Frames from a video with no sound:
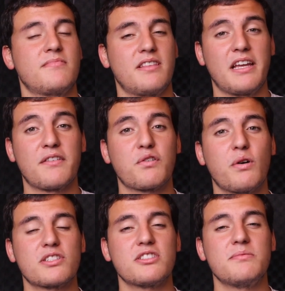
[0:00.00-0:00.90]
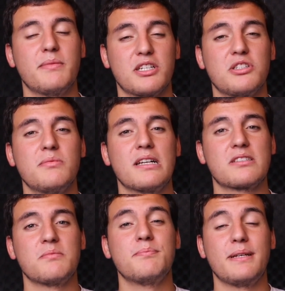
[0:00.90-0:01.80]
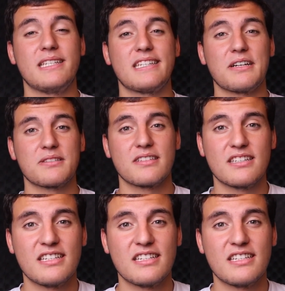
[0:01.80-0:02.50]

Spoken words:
Thank you for watching. Make sure you listen. Peace out.